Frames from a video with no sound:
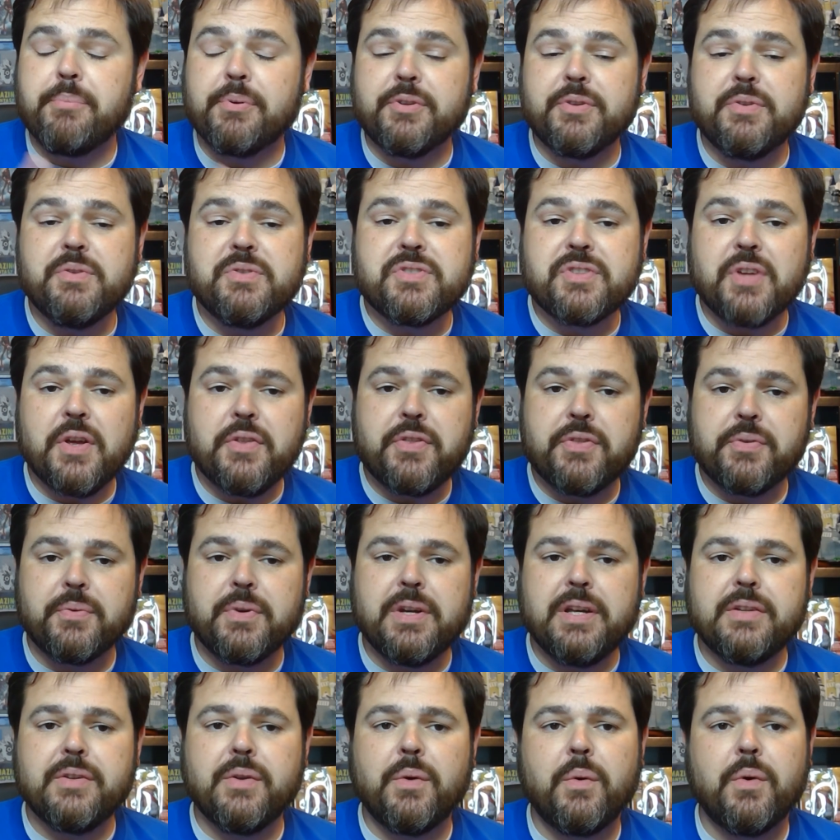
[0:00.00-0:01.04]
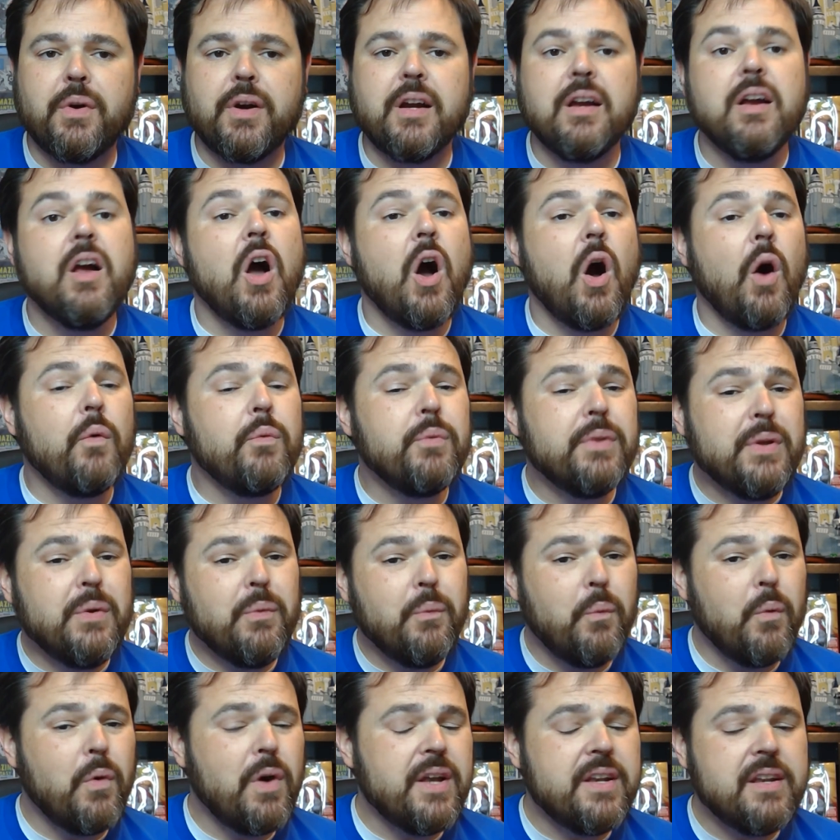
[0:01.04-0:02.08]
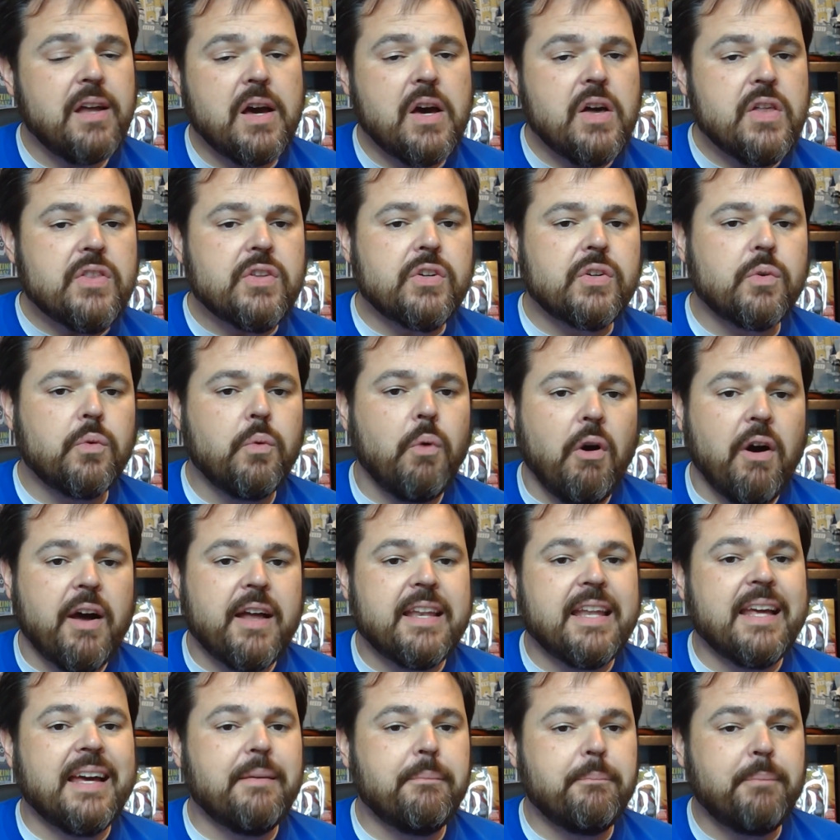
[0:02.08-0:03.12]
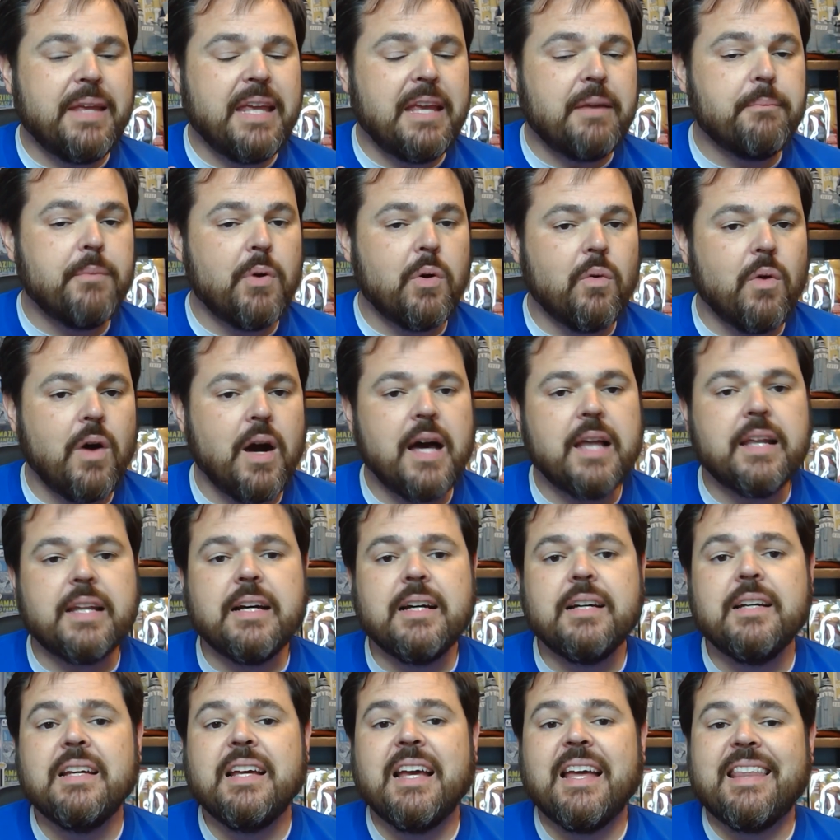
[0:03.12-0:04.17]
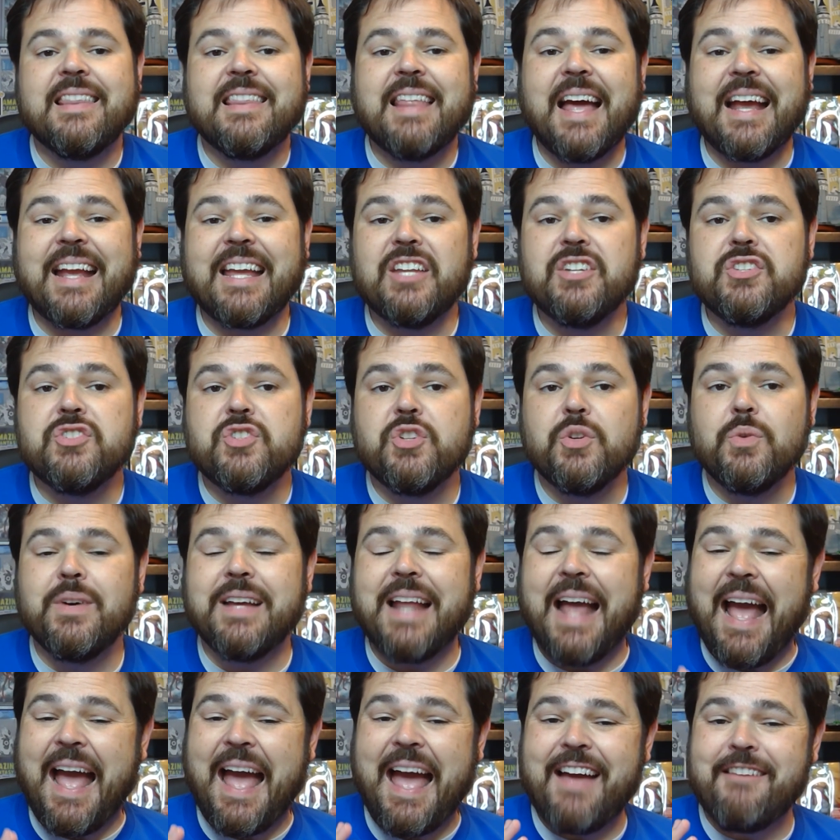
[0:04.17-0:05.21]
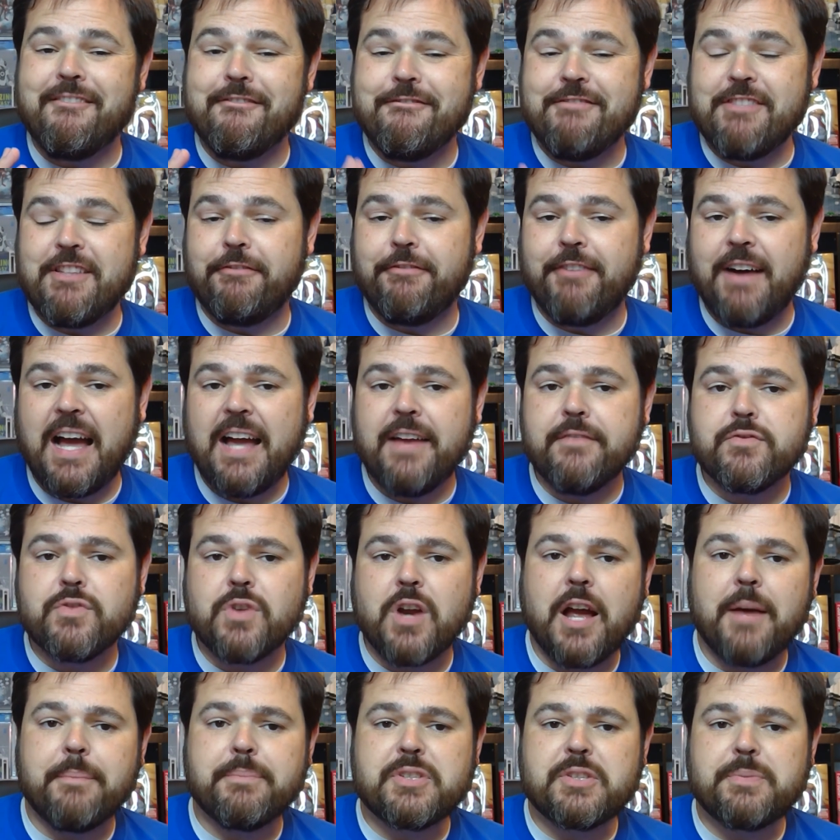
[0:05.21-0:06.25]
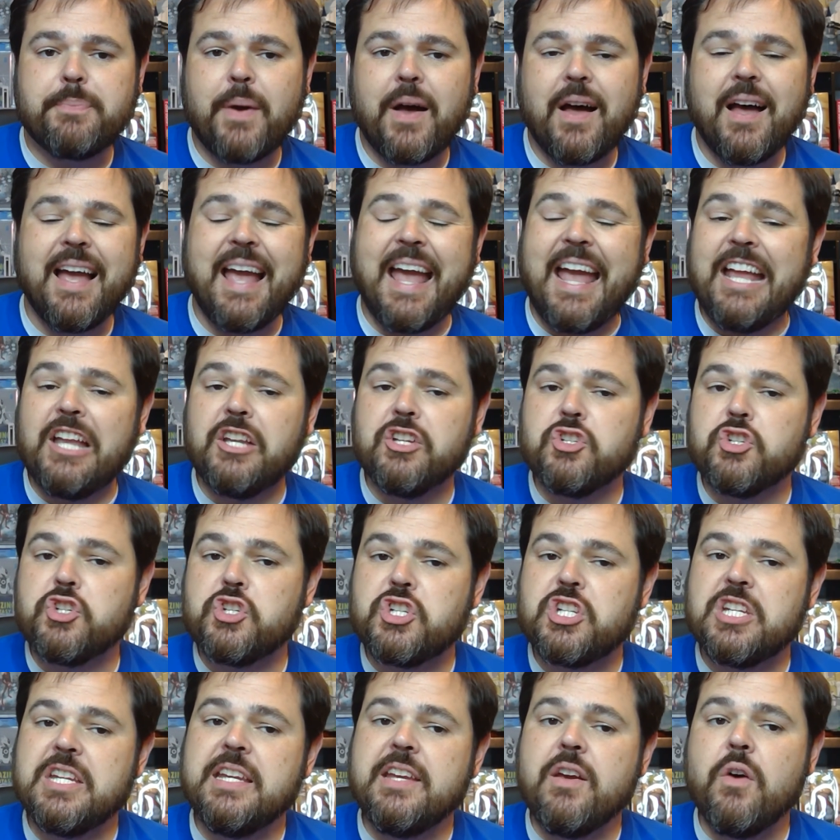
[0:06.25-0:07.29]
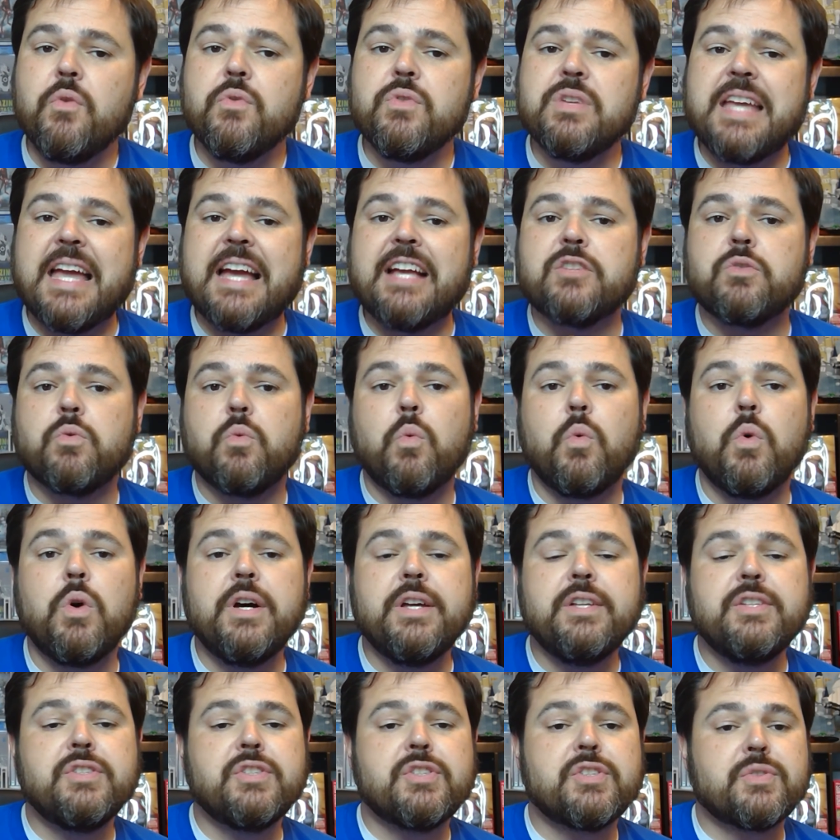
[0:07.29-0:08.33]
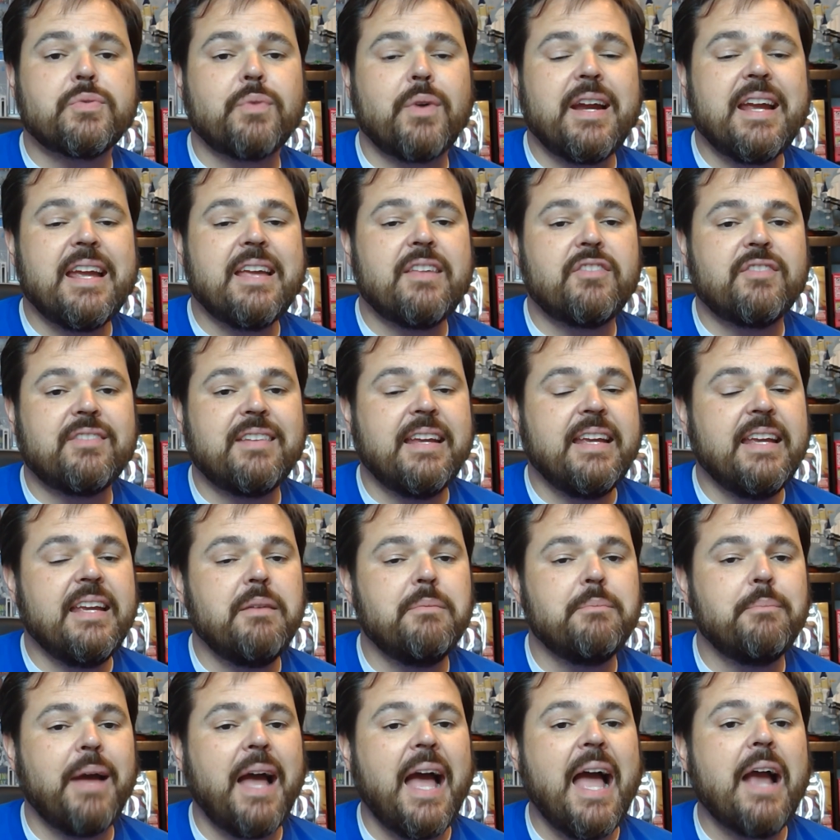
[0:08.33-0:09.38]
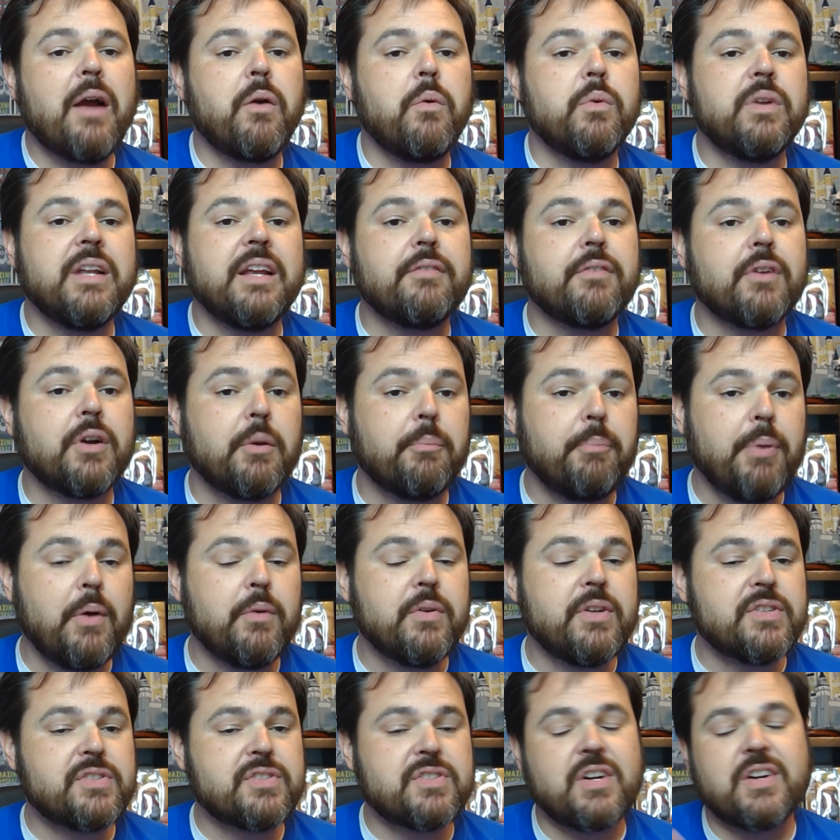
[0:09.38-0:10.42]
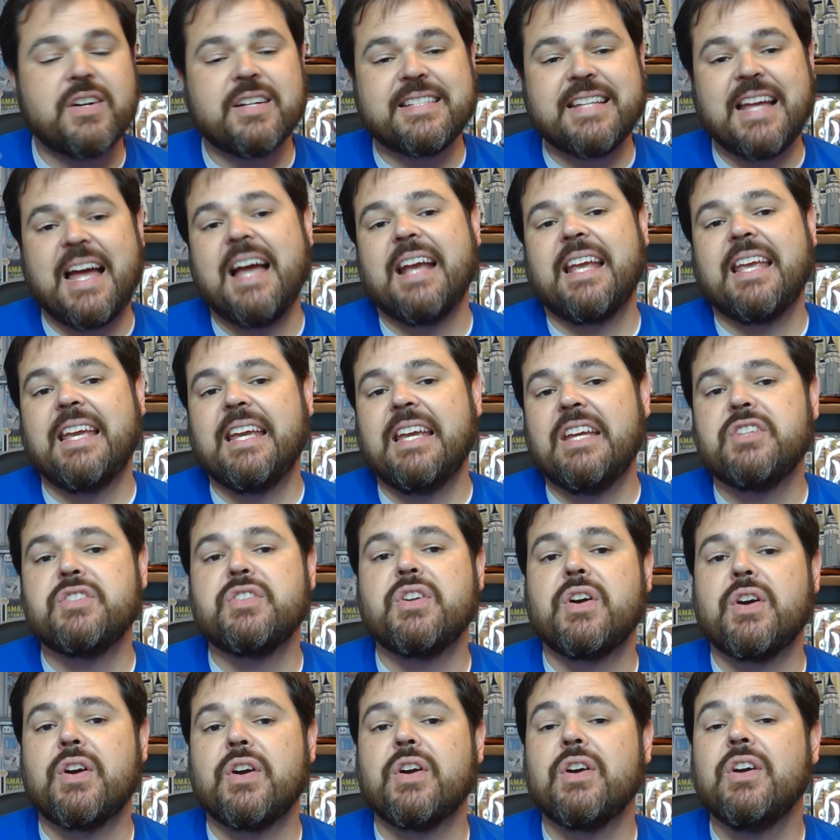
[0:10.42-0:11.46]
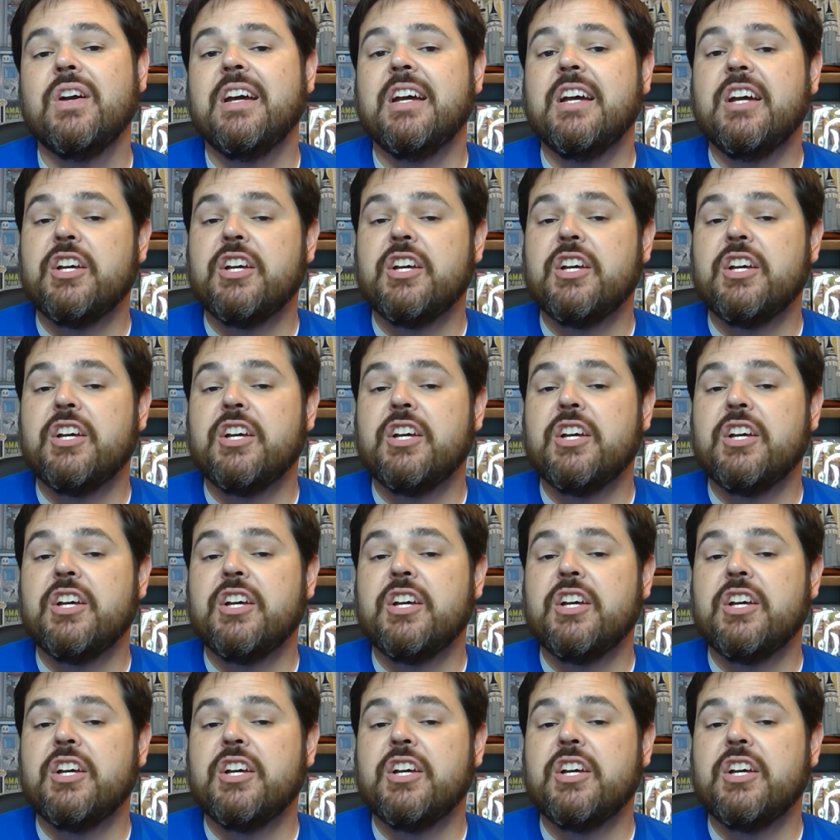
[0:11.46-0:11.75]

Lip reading: produce 3 lore. Only one other one being Moana that can do it at the 5-drop spot, and she only has 1 strength to hit back whenever opponents start attacking into her